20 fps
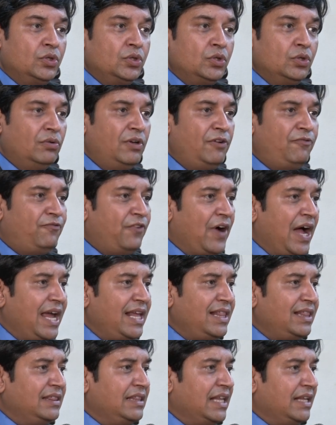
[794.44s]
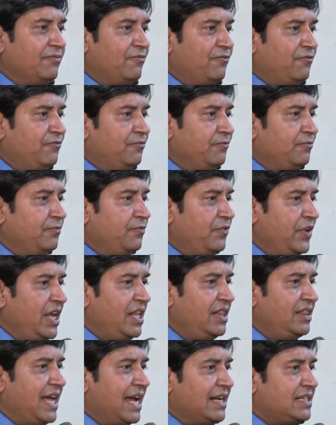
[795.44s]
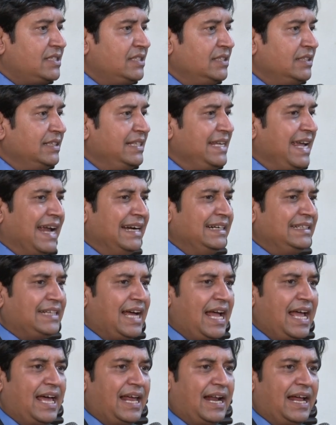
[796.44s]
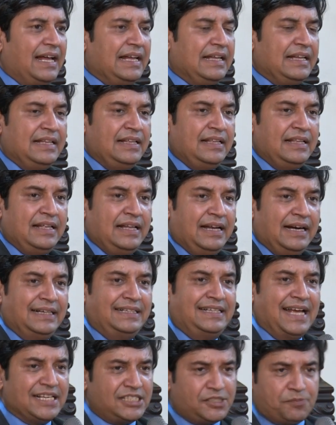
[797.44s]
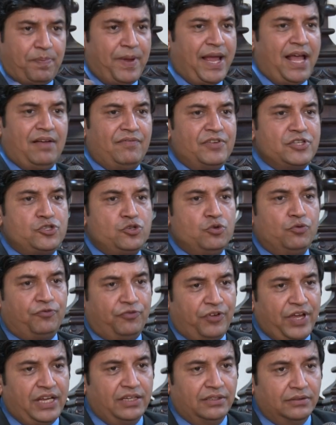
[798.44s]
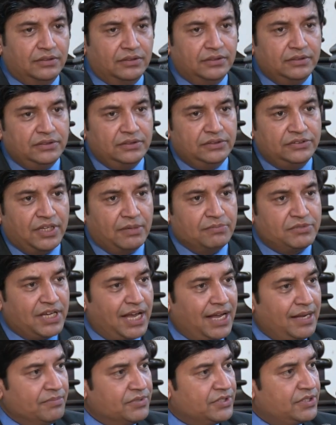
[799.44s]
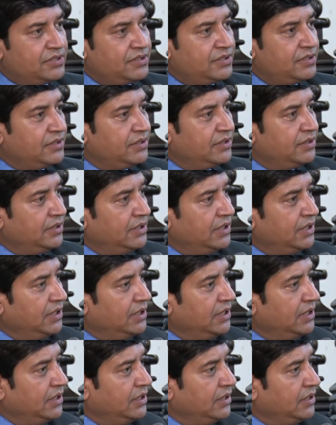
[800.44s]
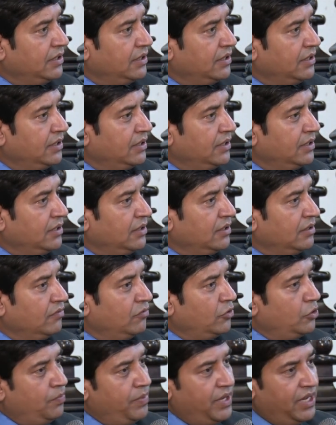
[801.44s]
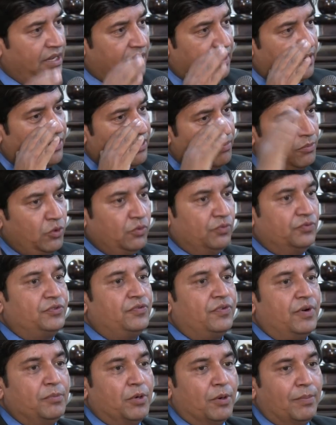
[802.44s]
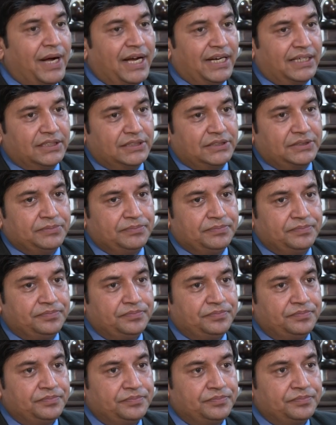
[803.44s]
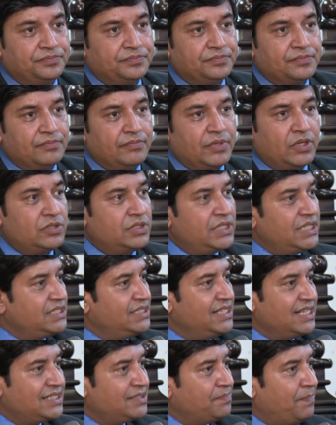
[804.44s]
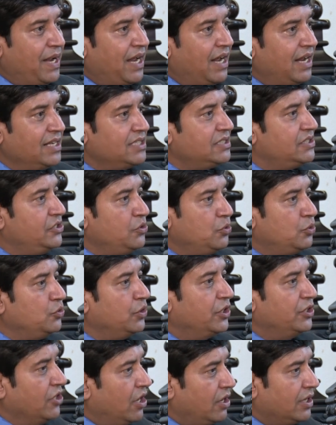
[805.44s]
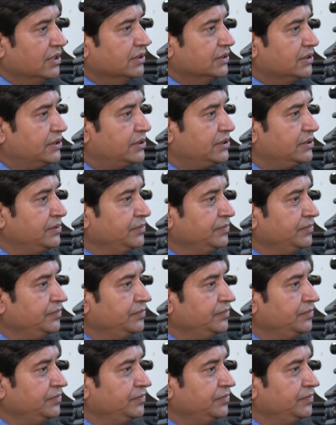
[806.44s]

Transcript: You will find, feel that the entire despair which you feel sometimes would be removed from your mind because this despair is due to ignorance.